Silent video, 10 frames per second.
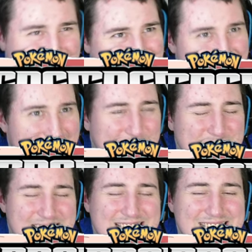I'd be
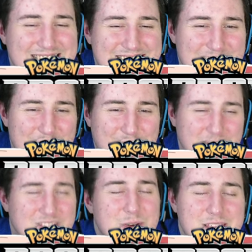like, Dino, you're
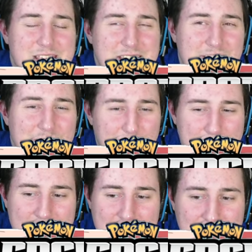so cute! Oh my
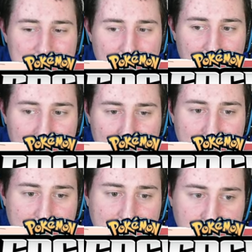gosh!